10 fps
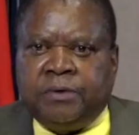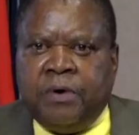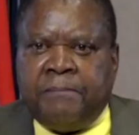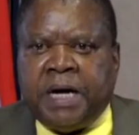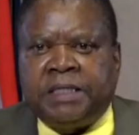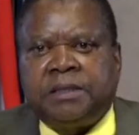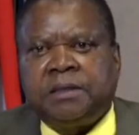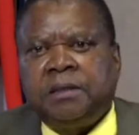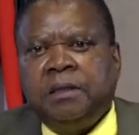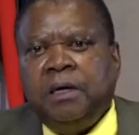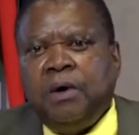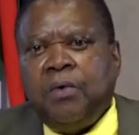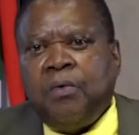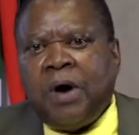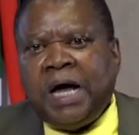combat
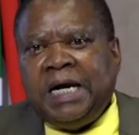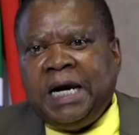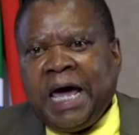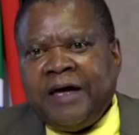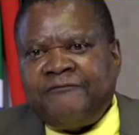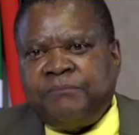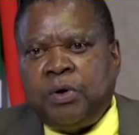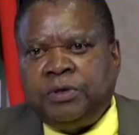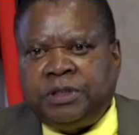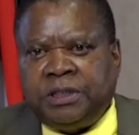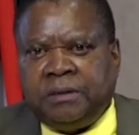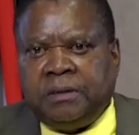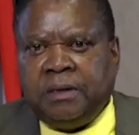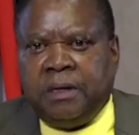wildlife poaching,